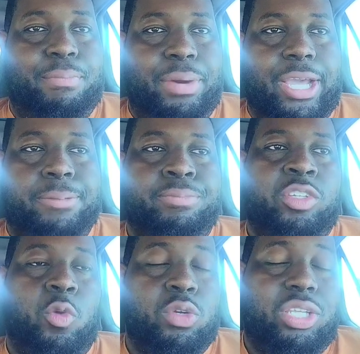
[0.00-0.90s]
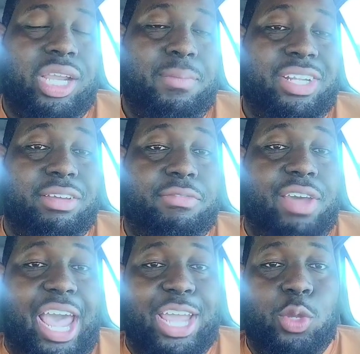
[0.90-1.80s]
but we're talking about the
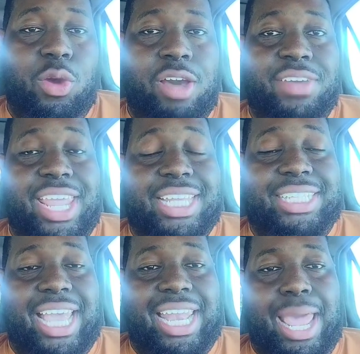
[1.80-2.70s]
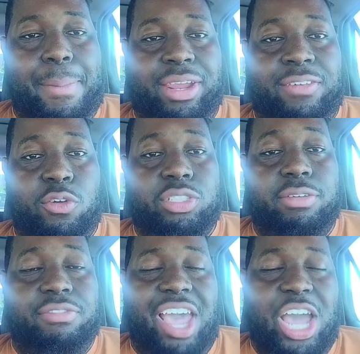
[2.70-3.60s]
value of an inside linebacker versus the
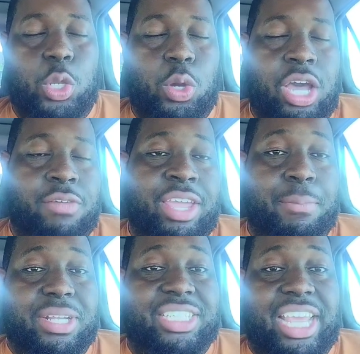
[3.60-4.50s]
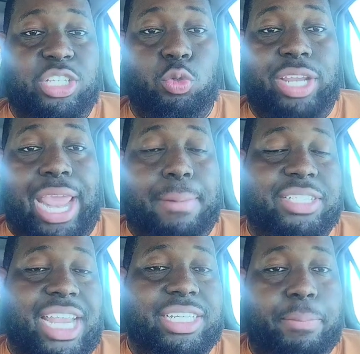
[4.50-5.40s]
value of a potential
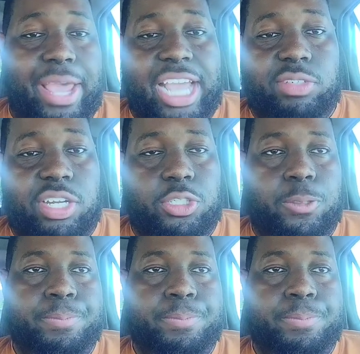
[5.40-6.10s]
game-changing pass rusher.